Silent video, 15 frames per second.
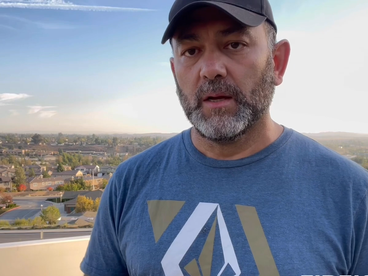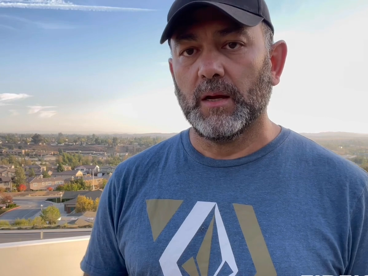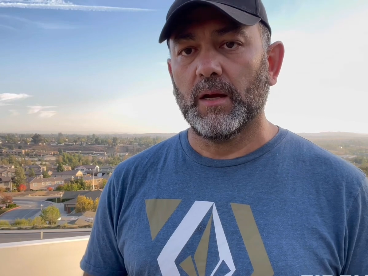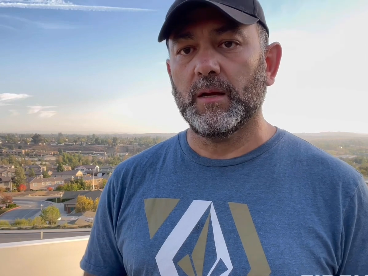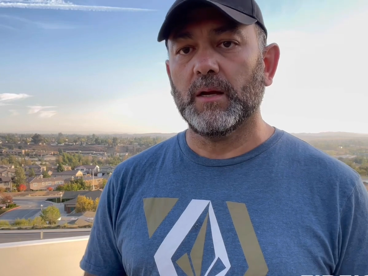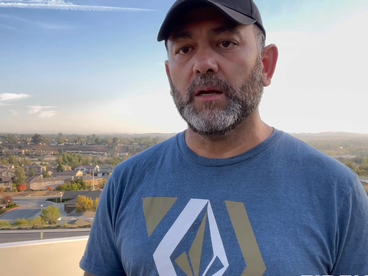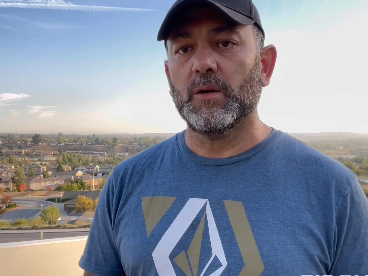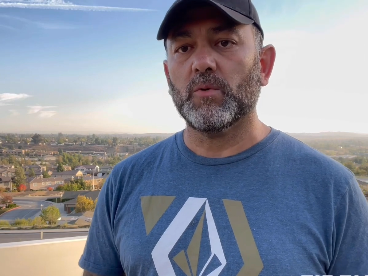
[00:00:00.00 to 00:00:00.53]

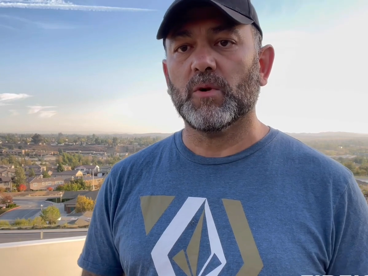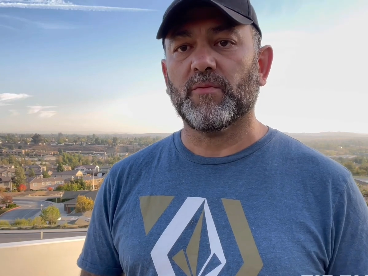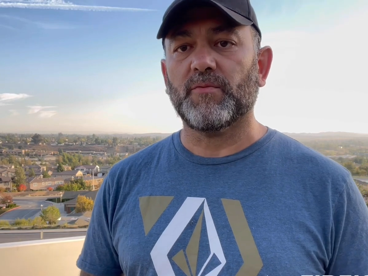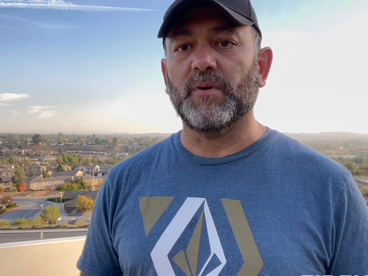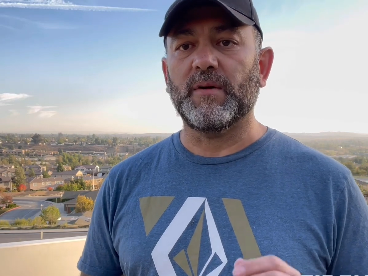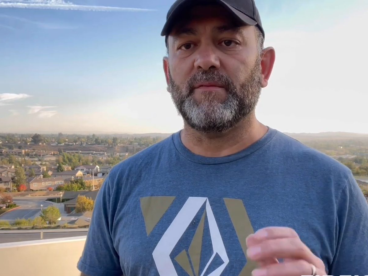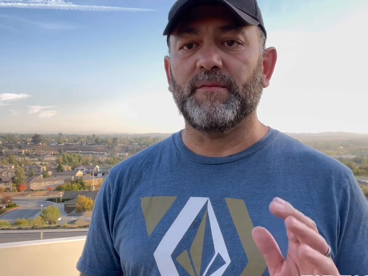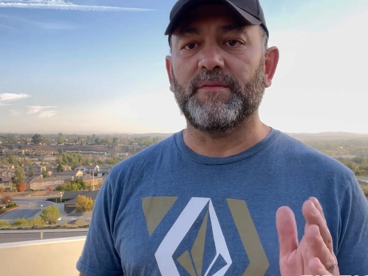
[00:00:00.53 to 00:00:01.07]
and anywhere
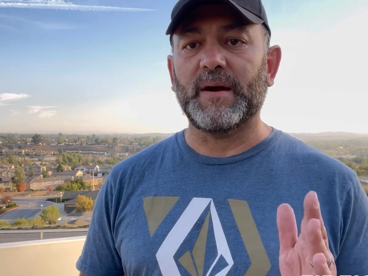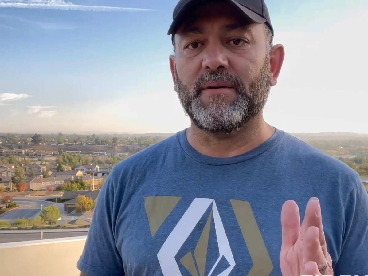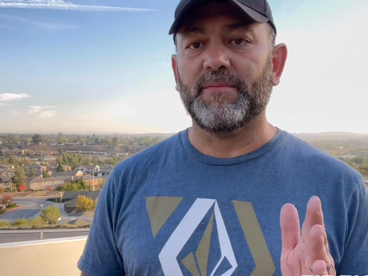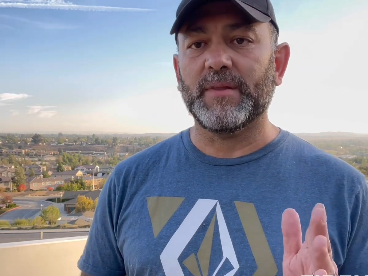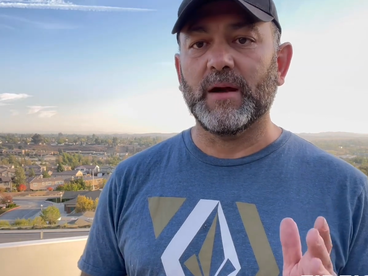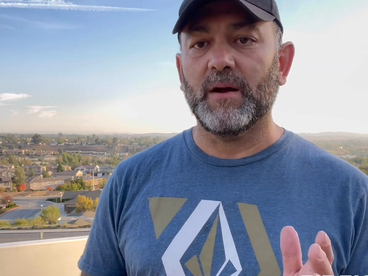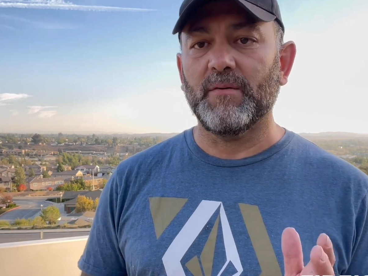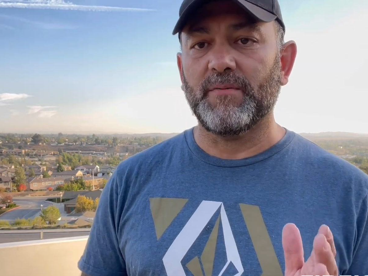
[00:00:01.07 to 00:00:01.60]
from
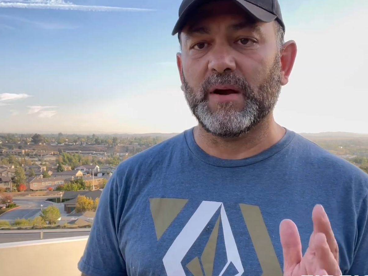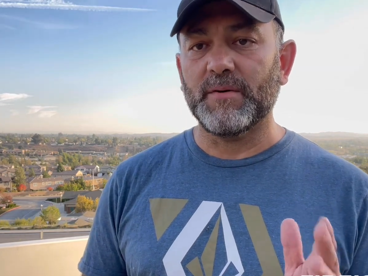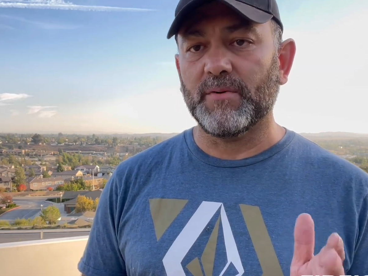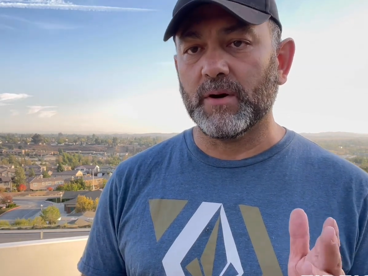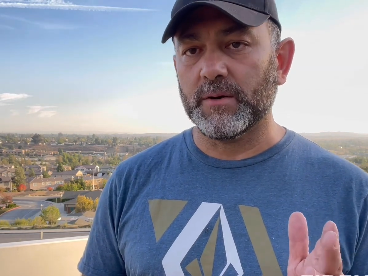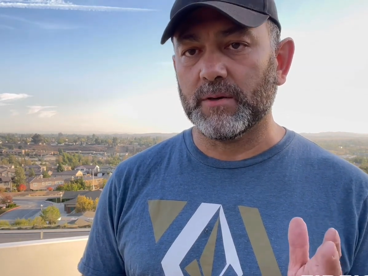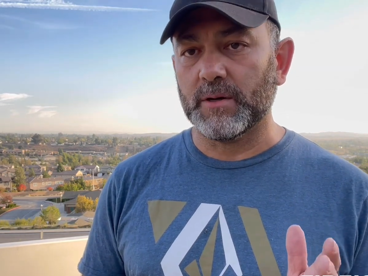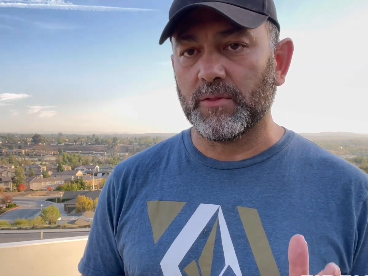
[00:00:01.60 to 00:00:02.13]

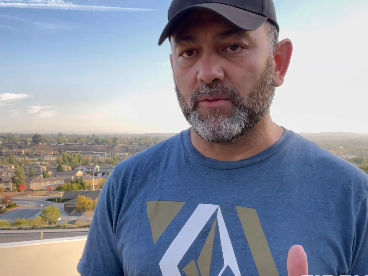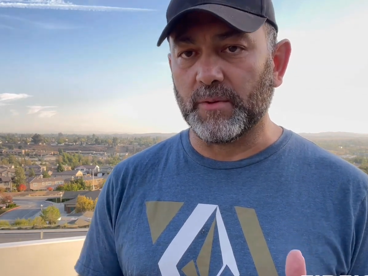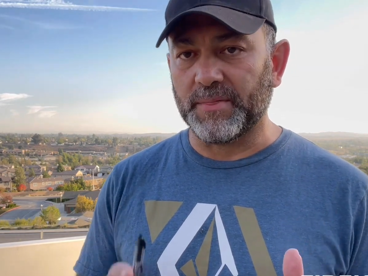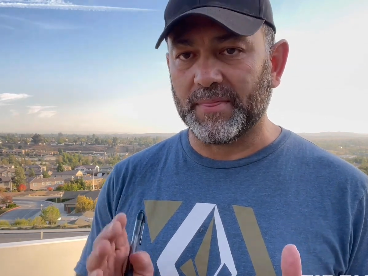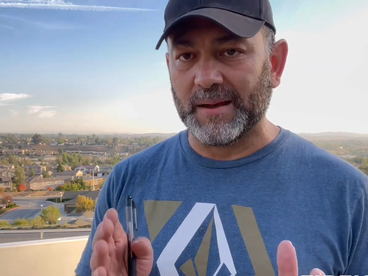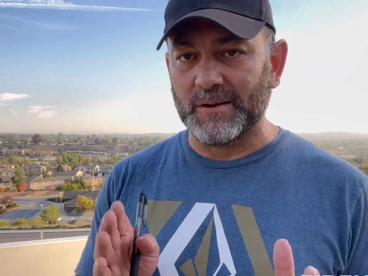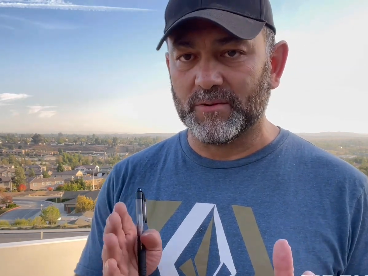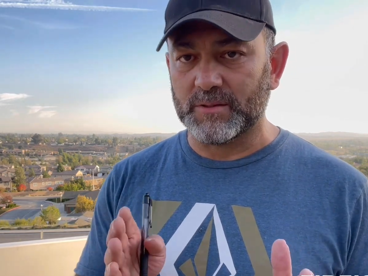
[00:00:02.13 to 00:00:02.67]
$500 to
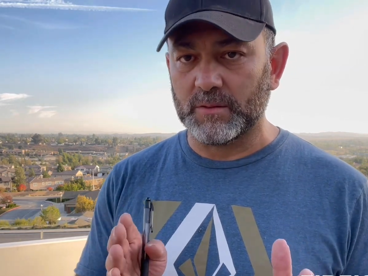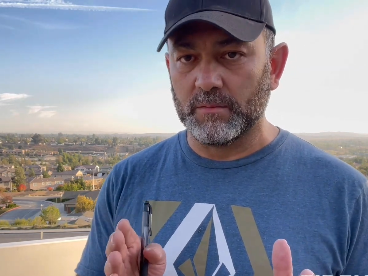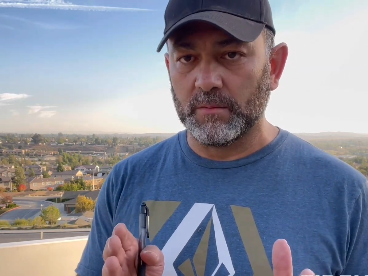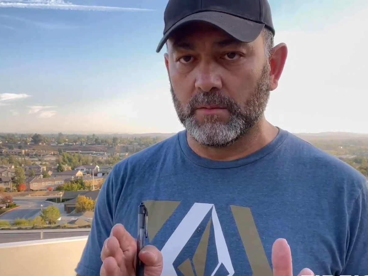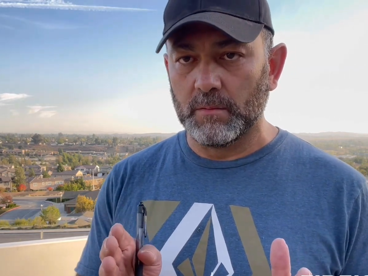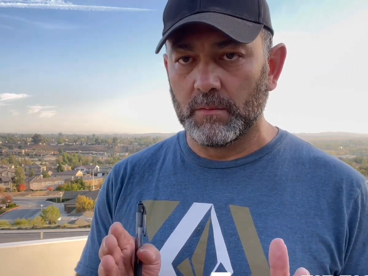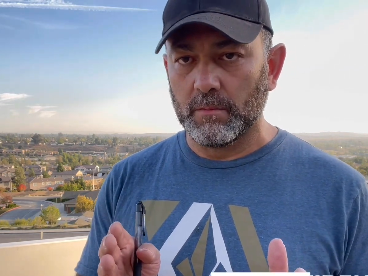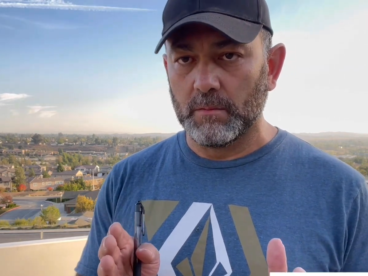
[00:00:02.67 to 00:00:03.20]

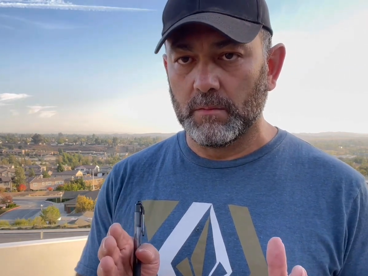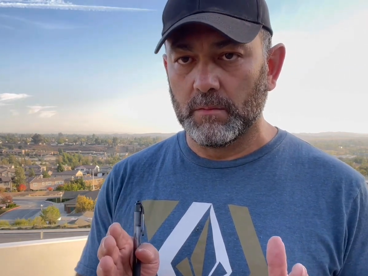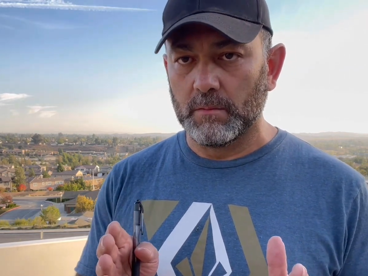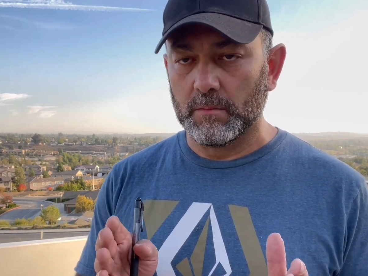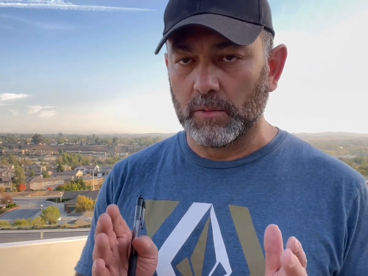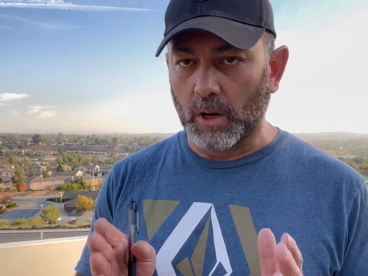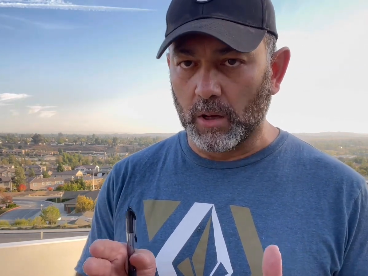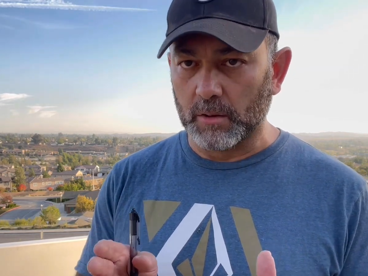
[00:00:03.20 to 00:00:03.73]

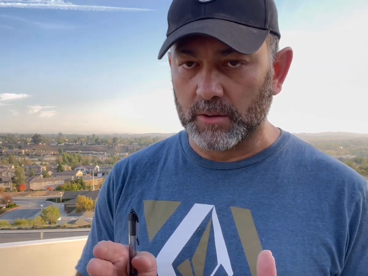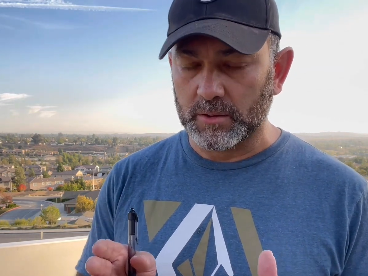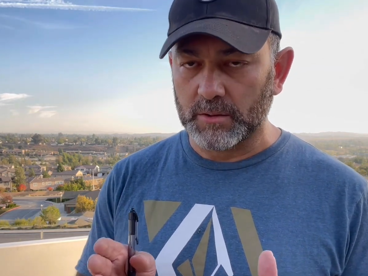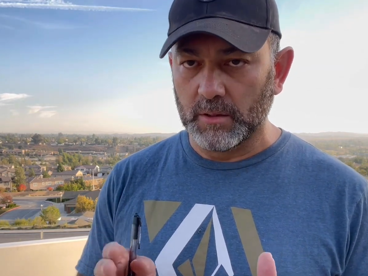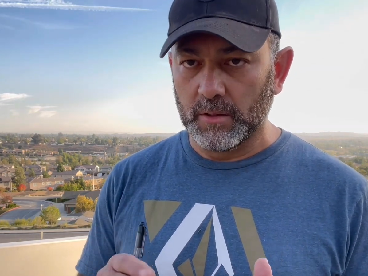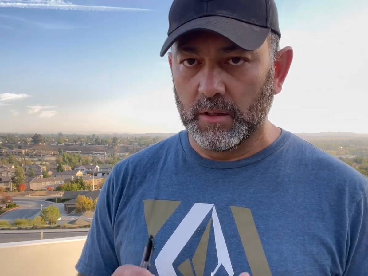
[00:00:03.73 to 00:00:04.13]
$1,000